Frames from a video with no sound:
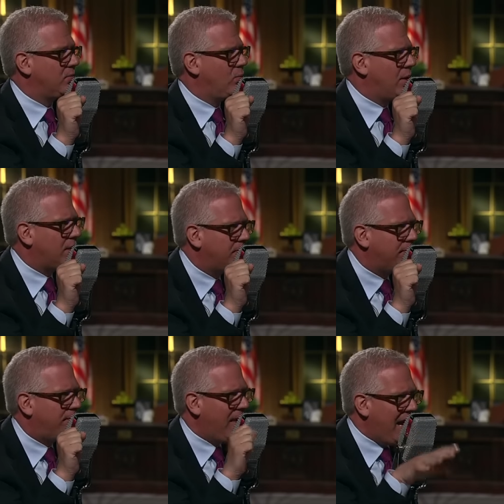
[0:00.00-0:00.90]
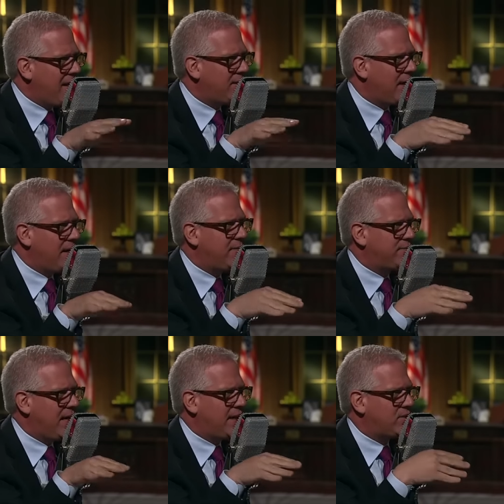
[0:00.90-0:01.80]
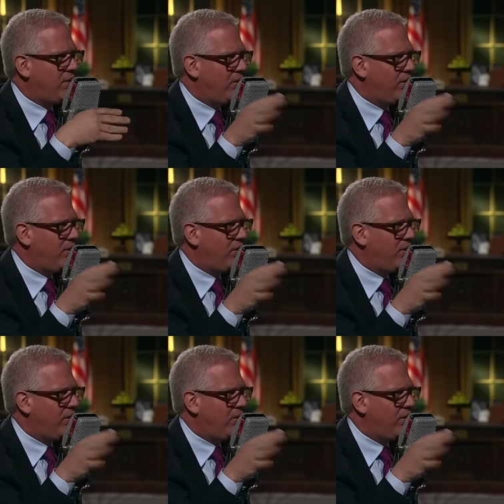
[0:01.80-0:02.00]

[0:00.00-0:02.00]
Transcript: Well, that kind of takes